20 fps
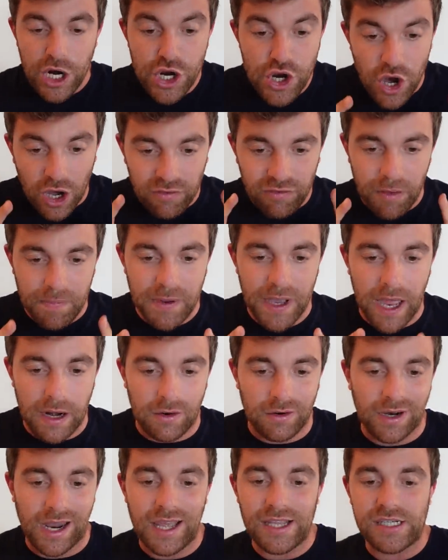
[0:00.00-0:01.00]
NordVPN
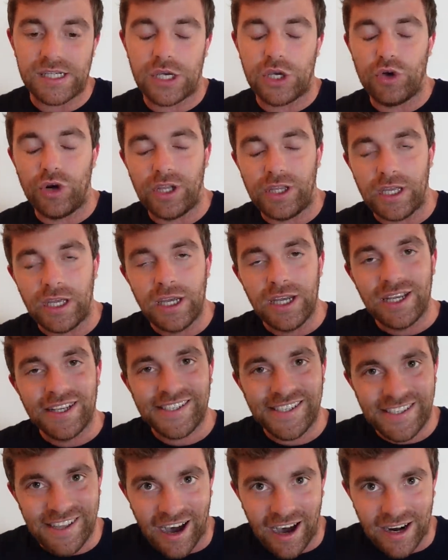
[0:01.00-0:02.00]
online security
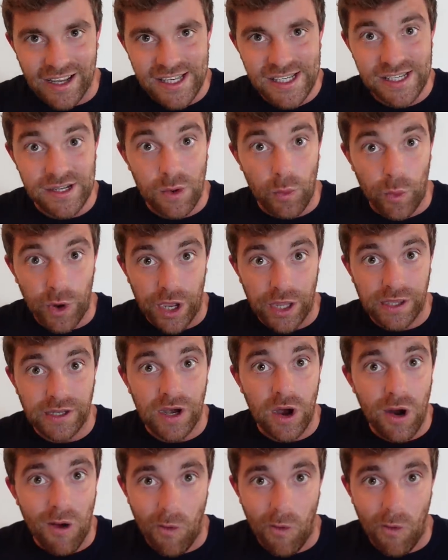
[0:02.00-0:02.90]
starts with